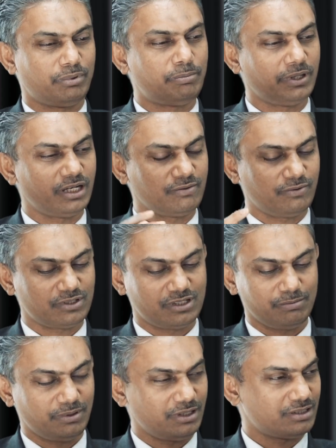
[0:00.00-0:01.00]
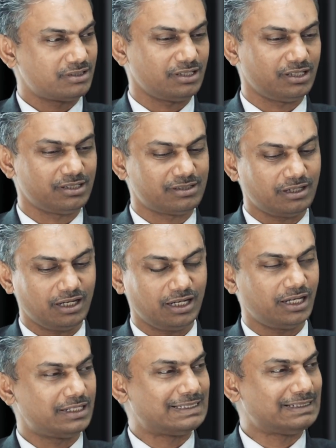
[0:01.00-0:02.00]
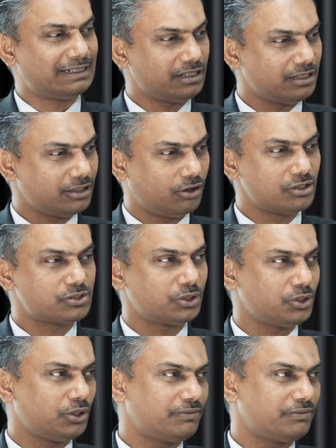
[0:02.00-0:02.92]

preparing for CBSE, SAT, JEE, also you